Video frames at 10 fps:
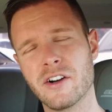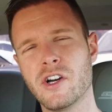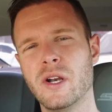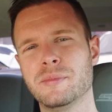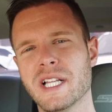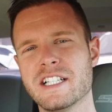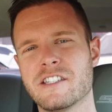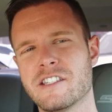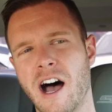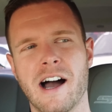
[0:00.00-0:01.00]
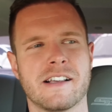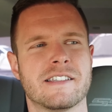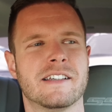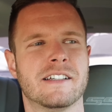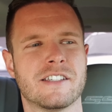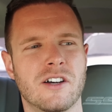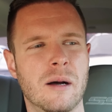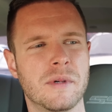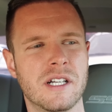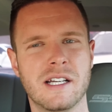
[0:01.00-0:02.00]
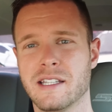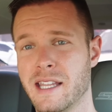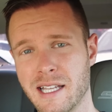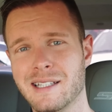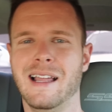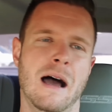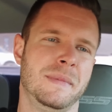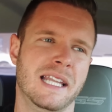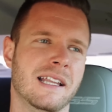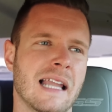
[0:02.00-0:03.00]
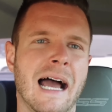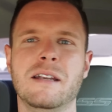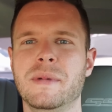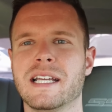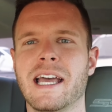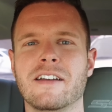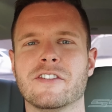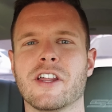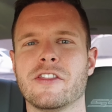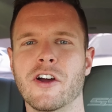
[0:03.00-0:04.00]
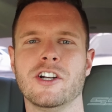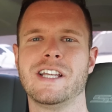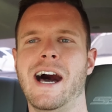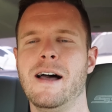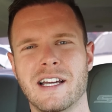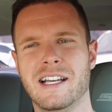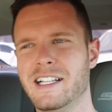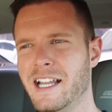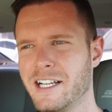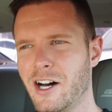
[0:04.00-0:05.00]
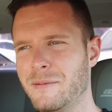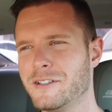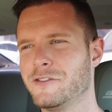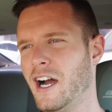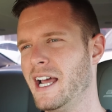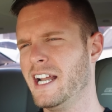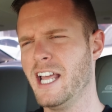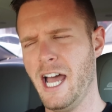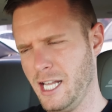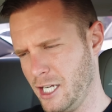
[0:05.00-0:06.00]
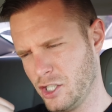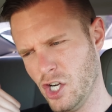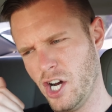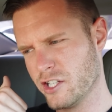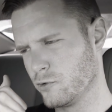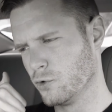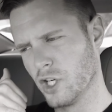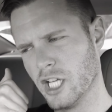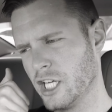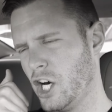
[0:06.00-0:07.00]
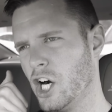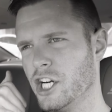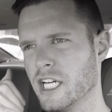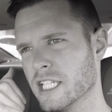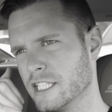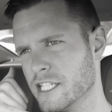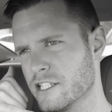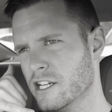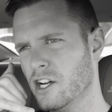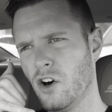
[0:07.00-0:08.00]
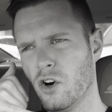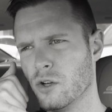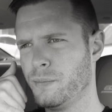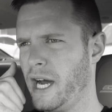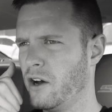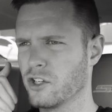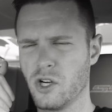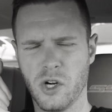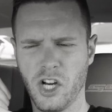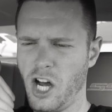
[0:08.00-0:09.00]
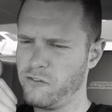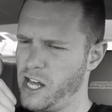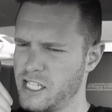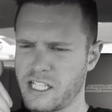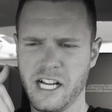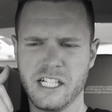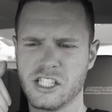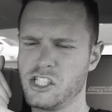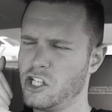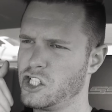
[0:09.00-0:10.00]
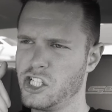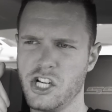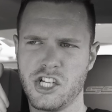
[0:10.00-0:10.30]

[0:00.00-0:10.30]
coating place sucks. So they lied to me again for the 3rd time. And then they called me Friday. Yeah, like, no, it's really hard to get this old powder coating off. Last guy did such a good